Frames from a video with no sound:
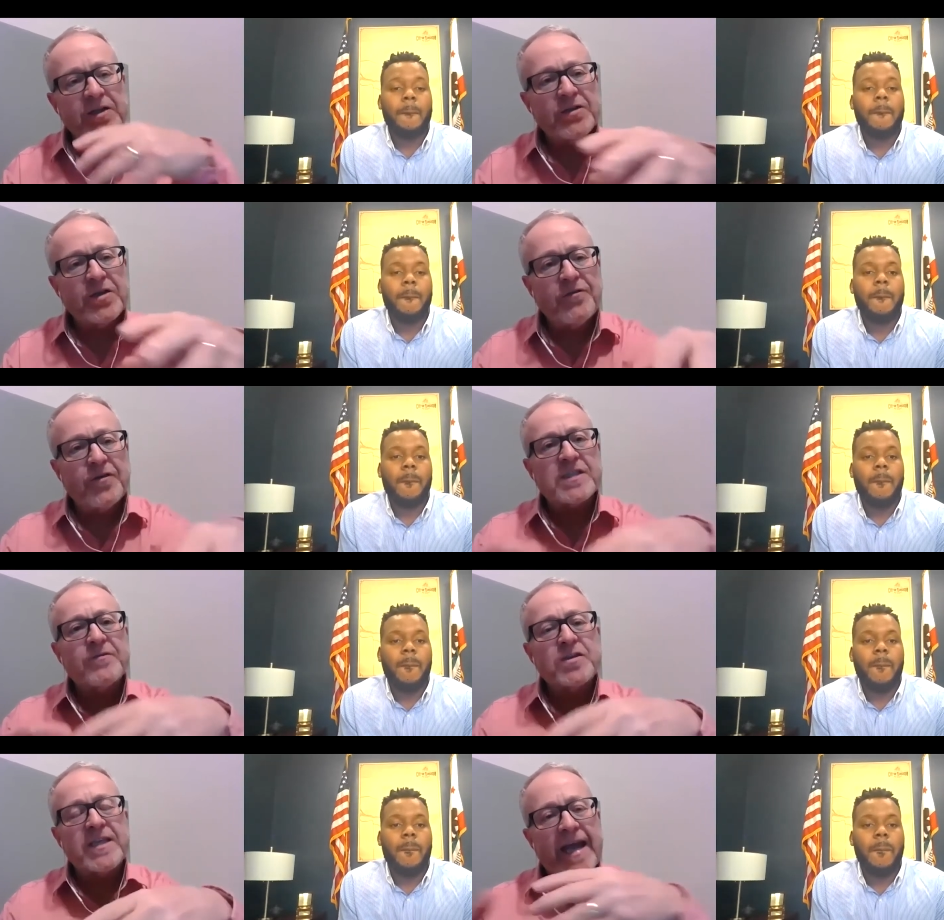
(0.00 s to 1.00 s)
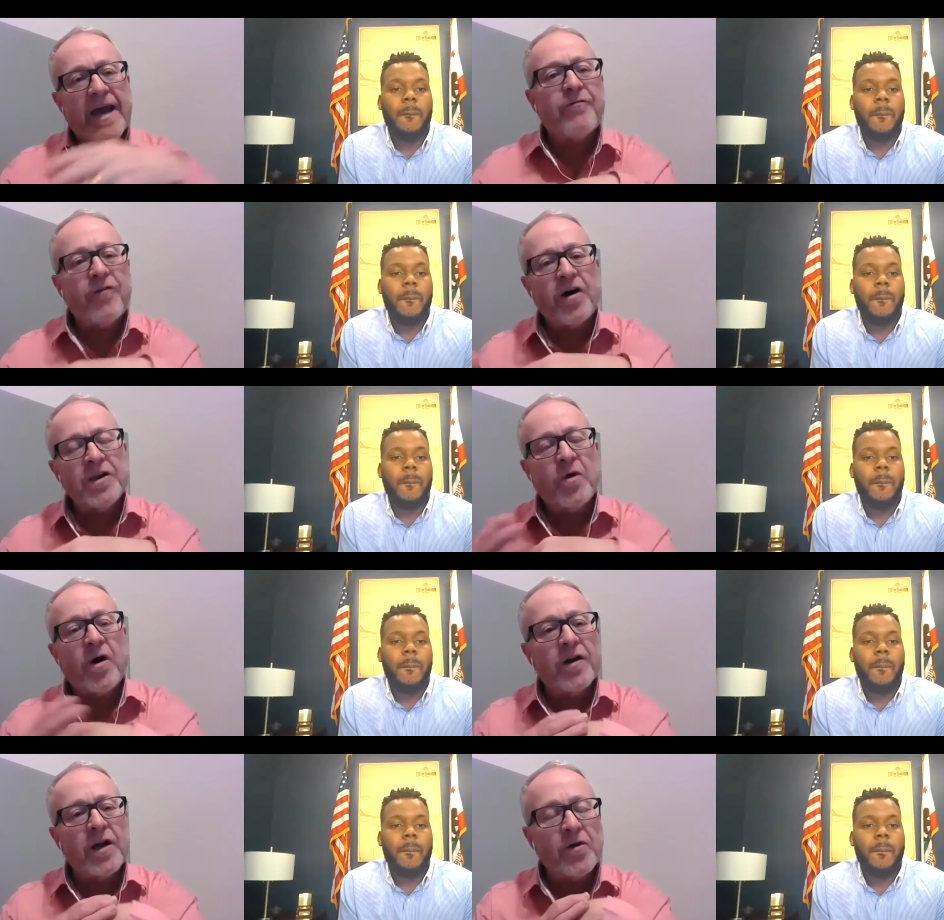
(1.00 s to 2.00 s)
Speaker 1: you can you first of all say how far you
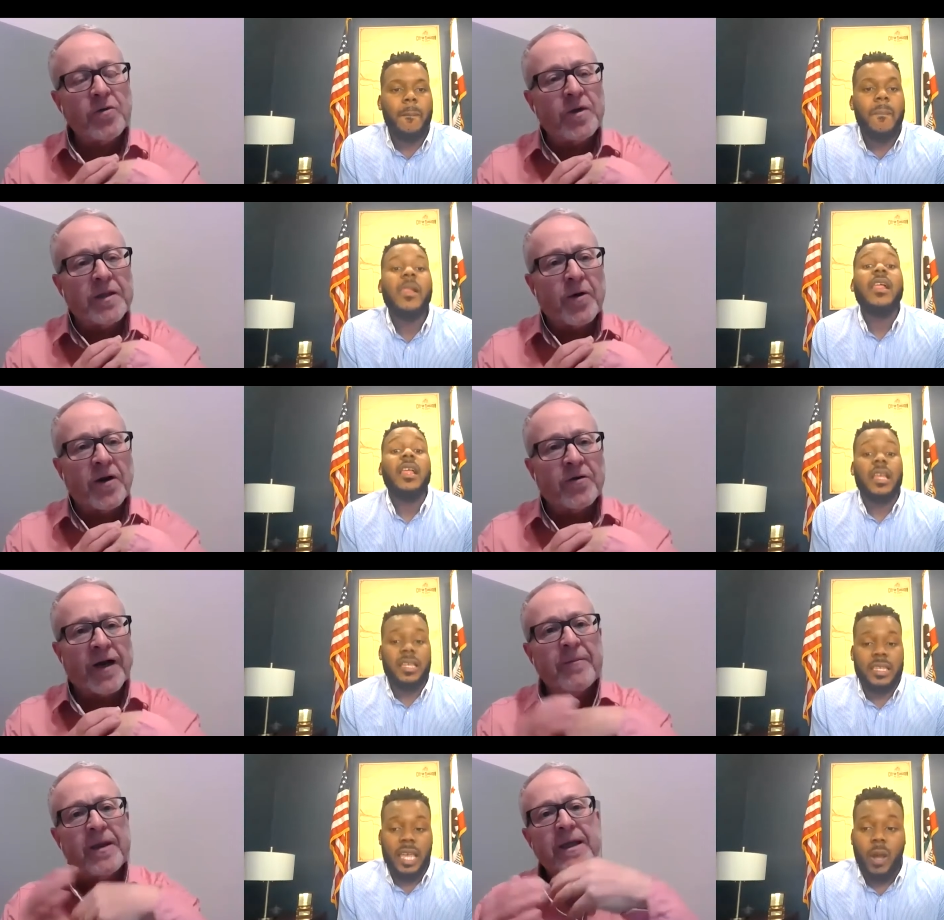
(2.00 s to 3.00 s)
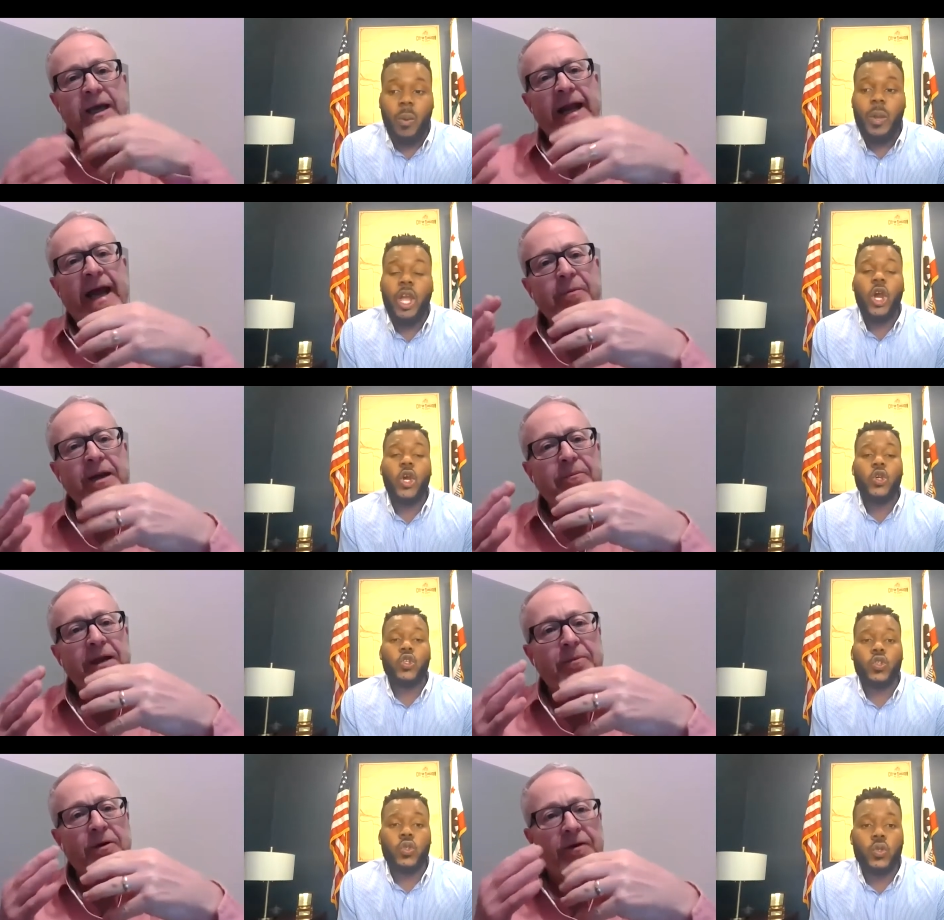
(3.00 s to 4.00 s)
are along with the program yeah, and how are, many
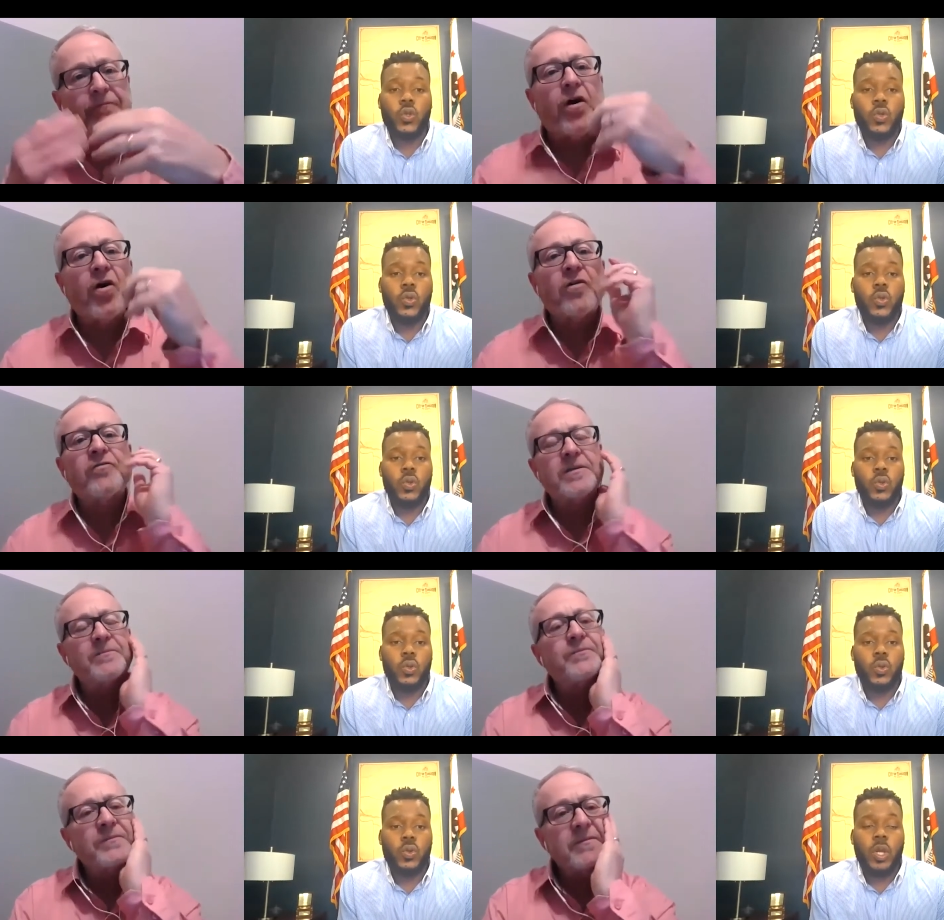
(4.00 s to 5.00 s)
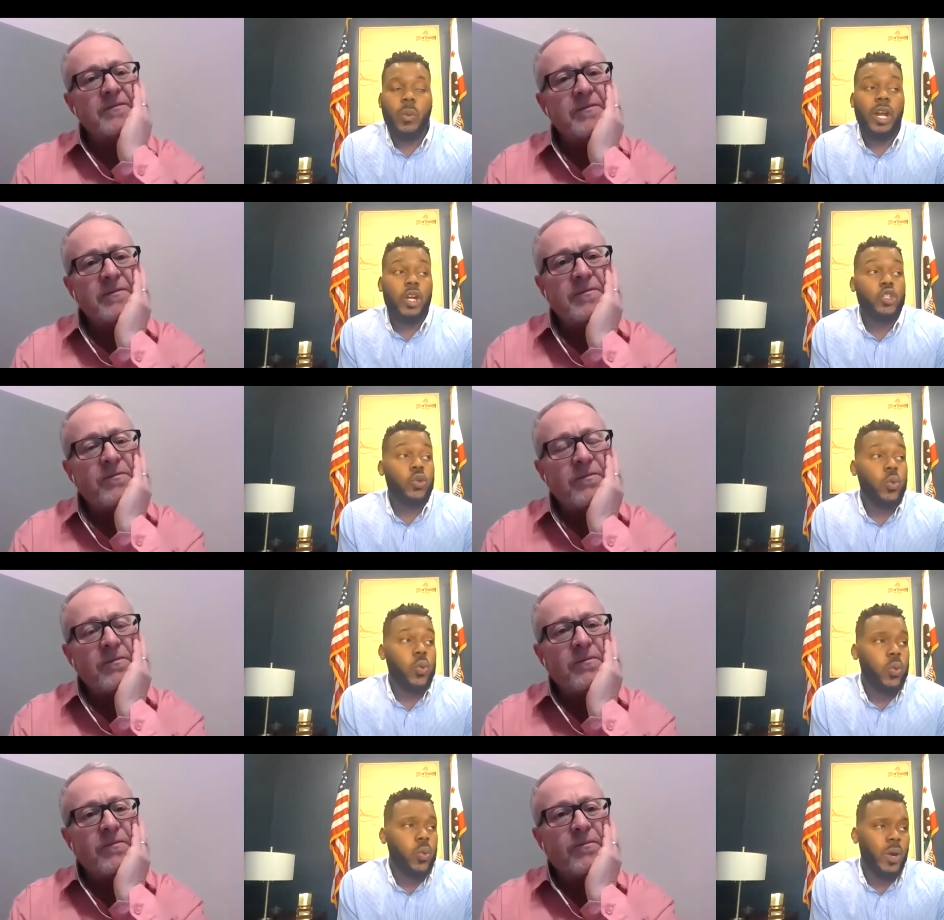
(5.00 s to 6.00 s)
people are involved? Yeah, we are
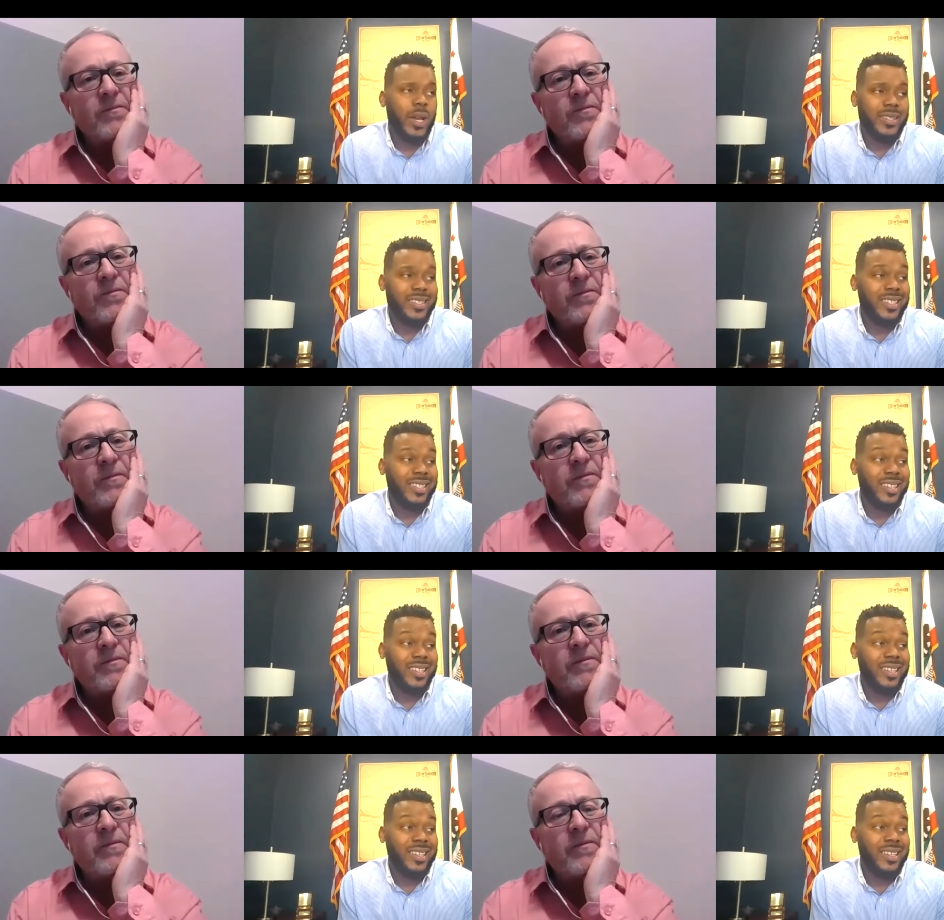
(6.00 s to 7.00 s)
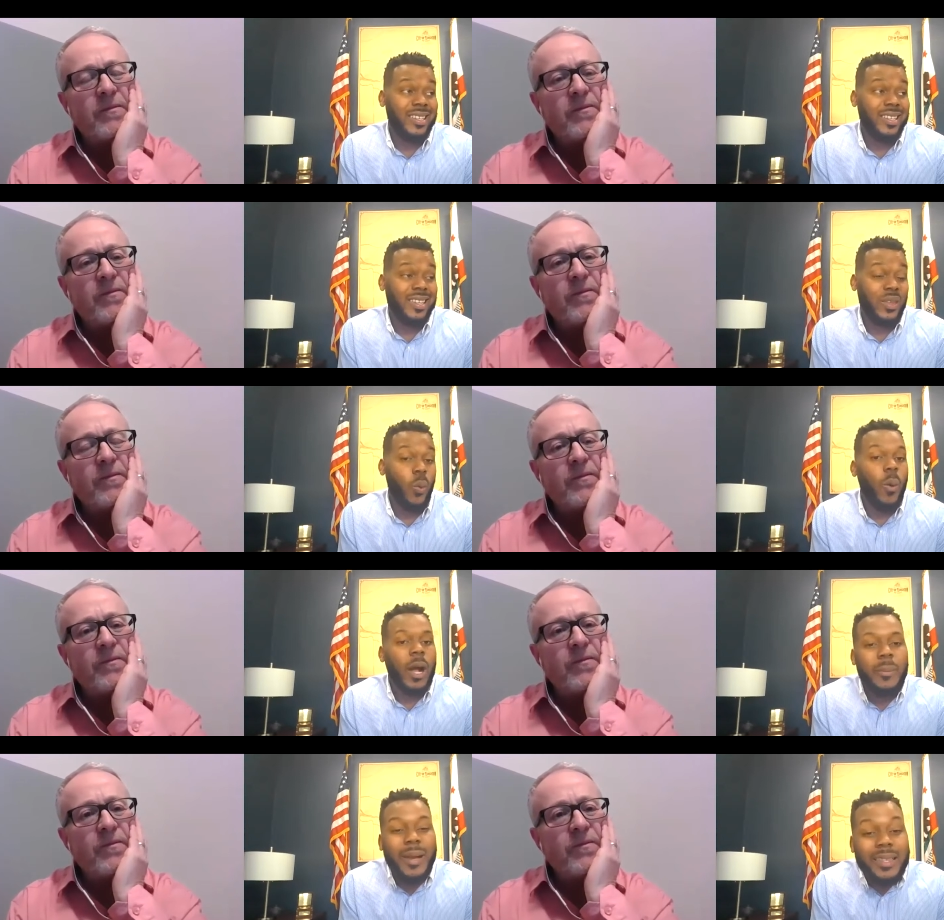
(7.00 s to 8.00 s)

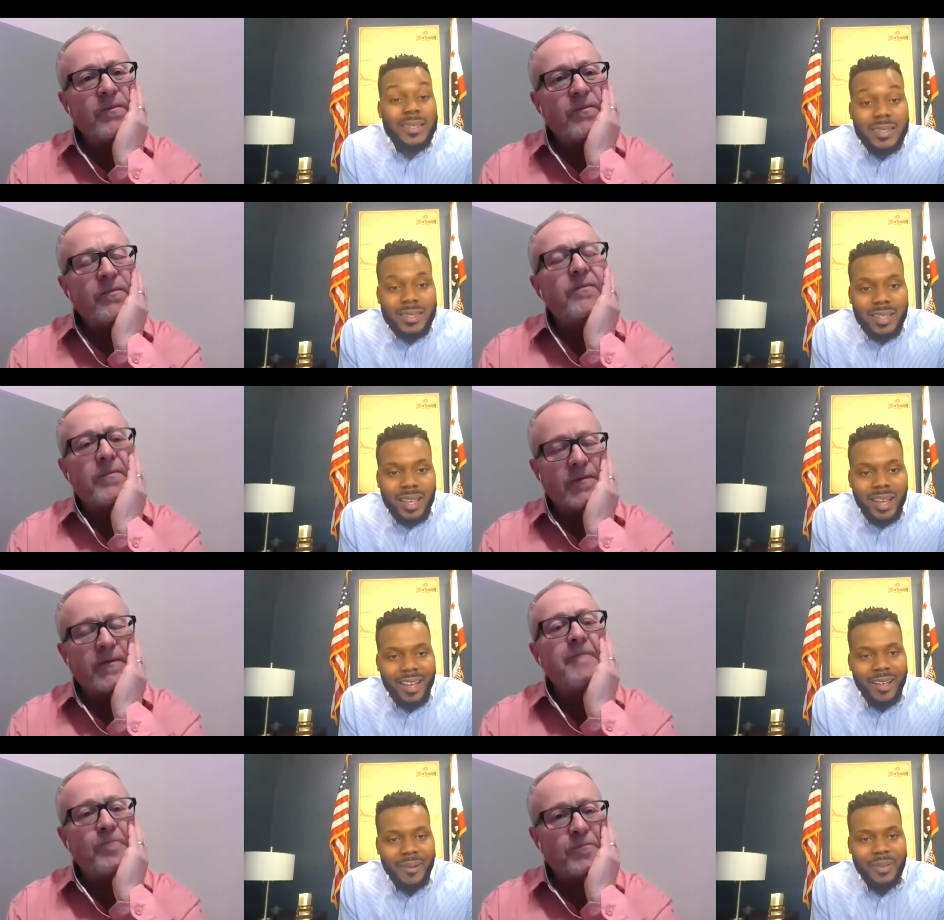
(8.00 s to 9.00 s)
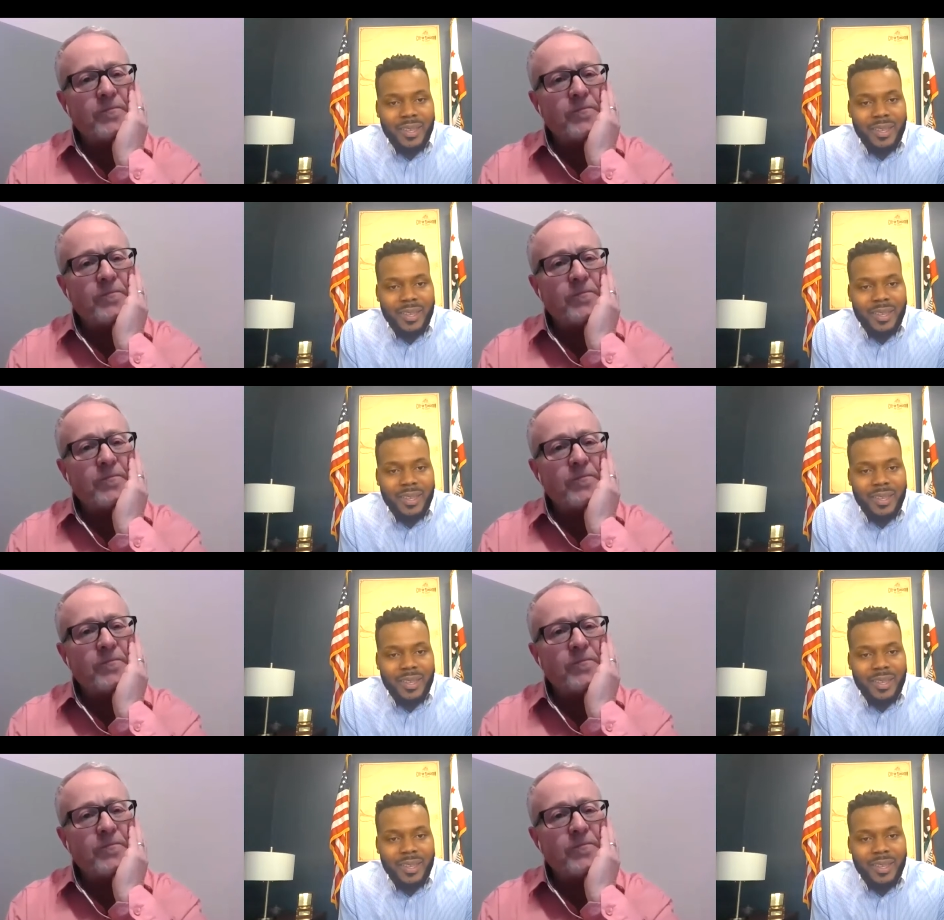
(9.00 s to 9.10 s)
Speaker 2: 21 months um,